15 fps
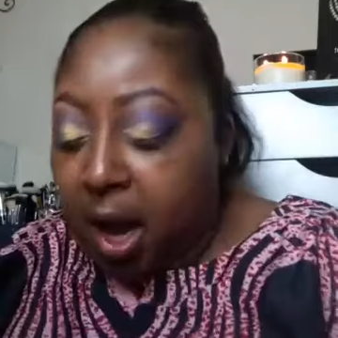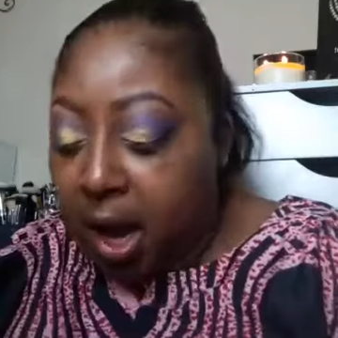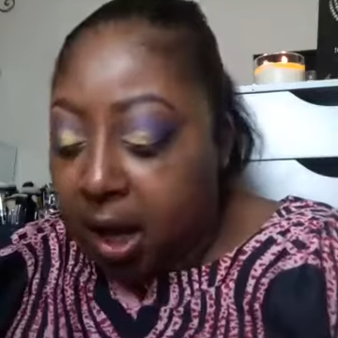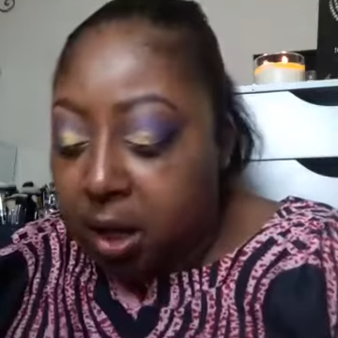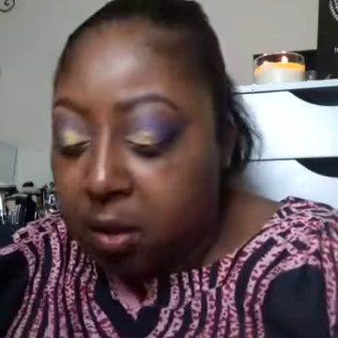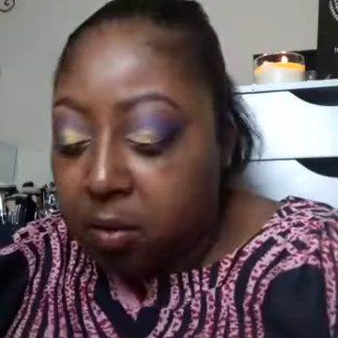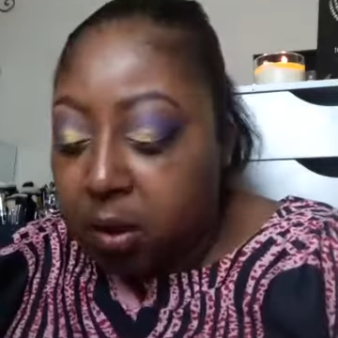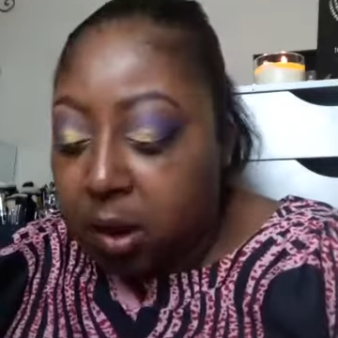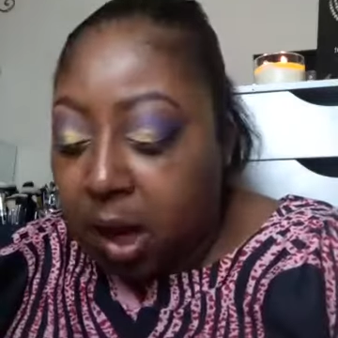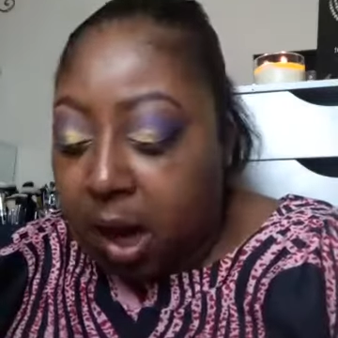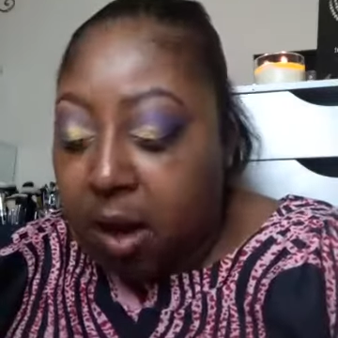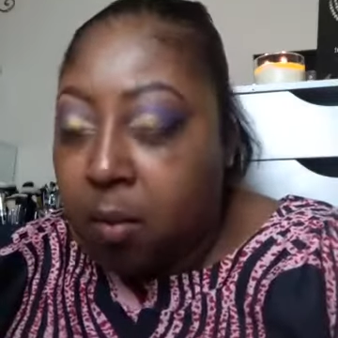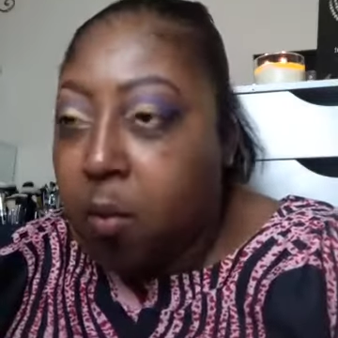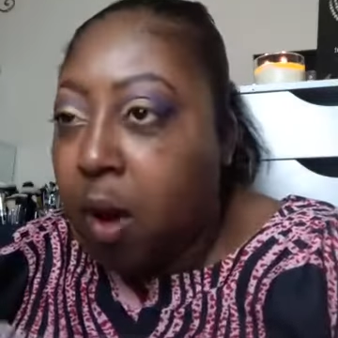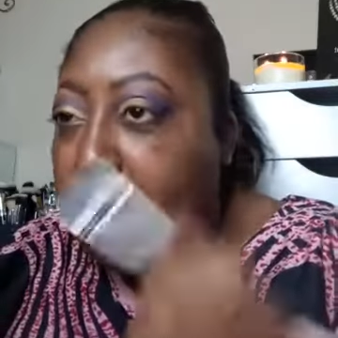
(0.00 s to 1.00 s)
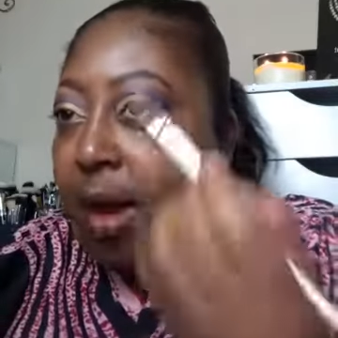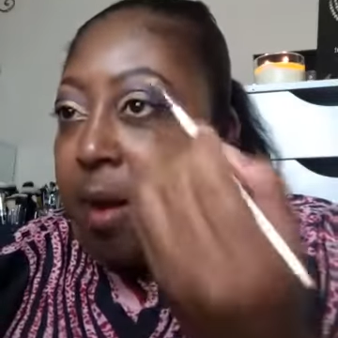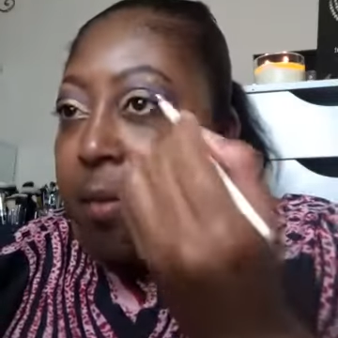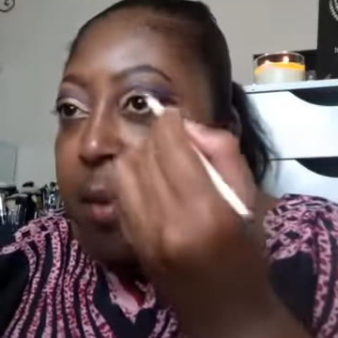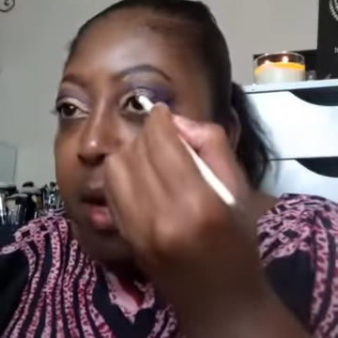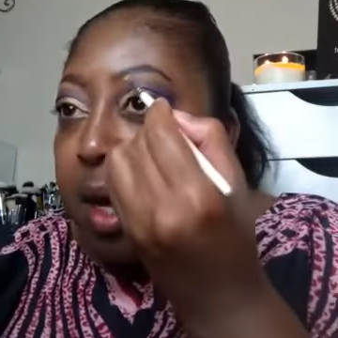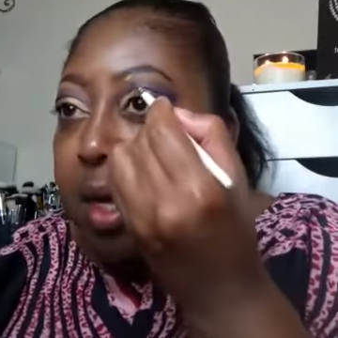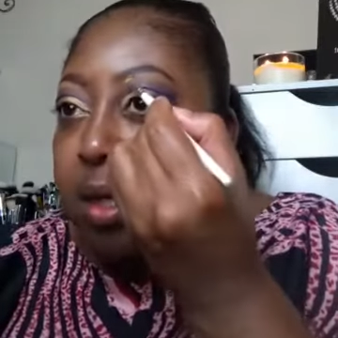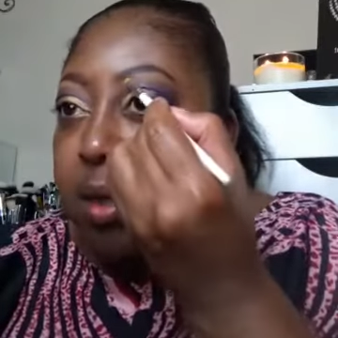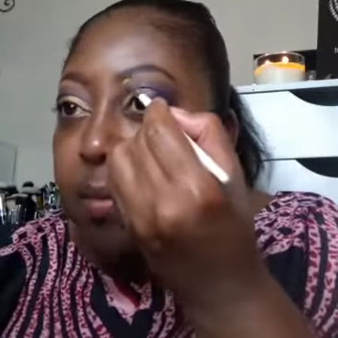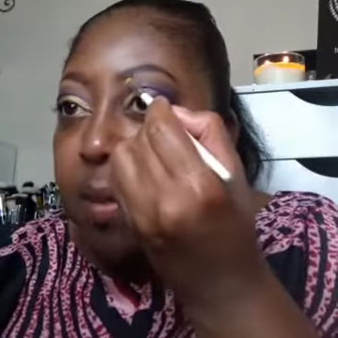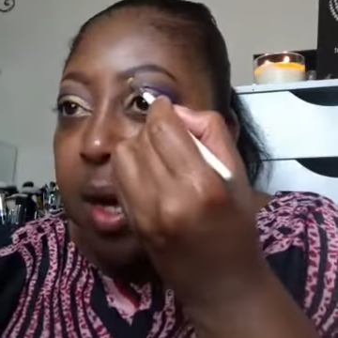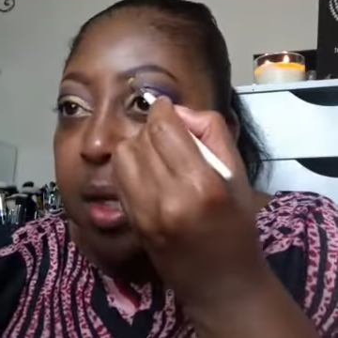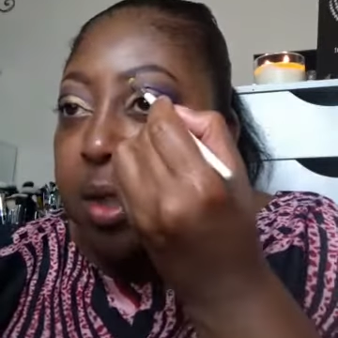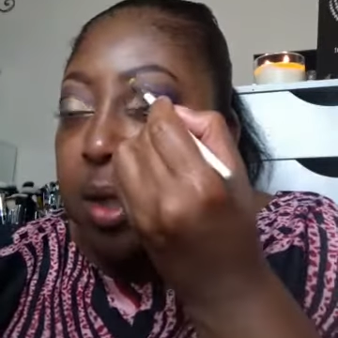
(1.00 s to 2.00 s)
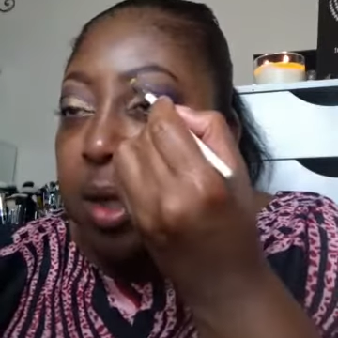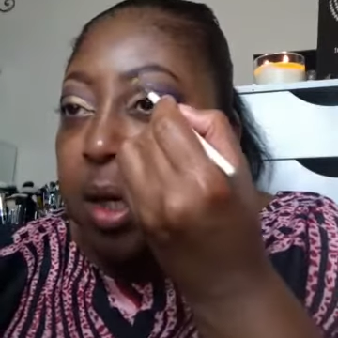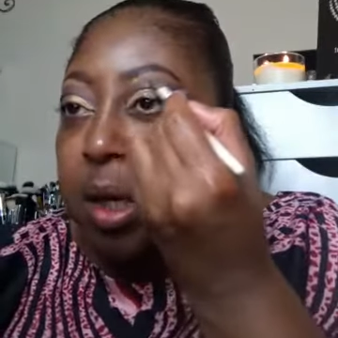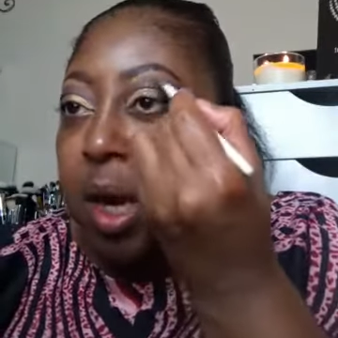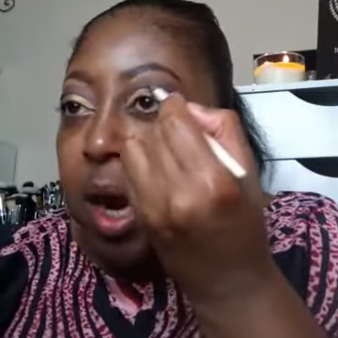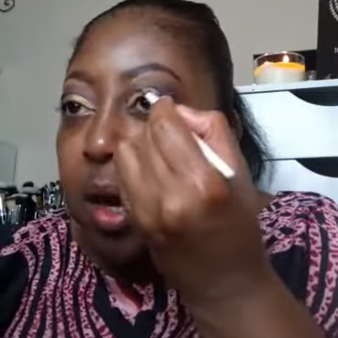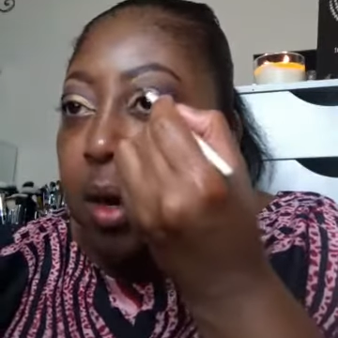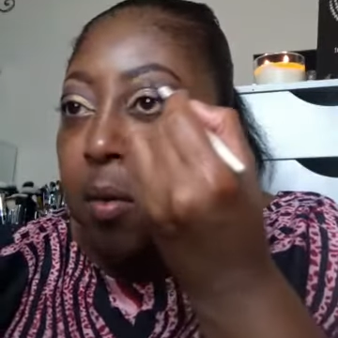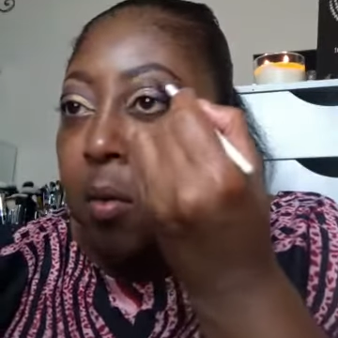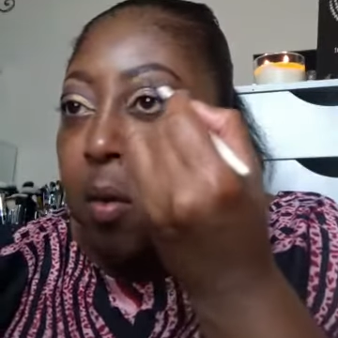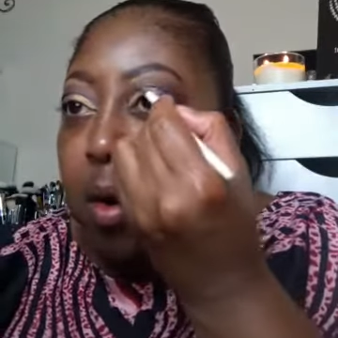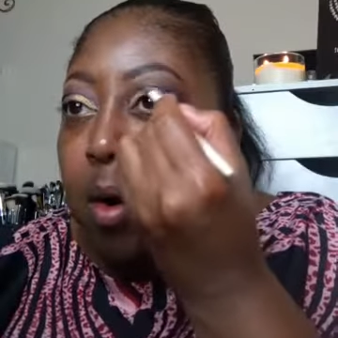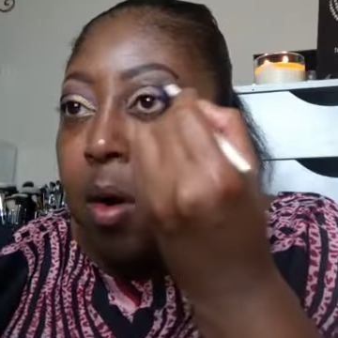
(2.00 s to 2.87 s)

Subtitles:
I don't like white because it makes you look kind of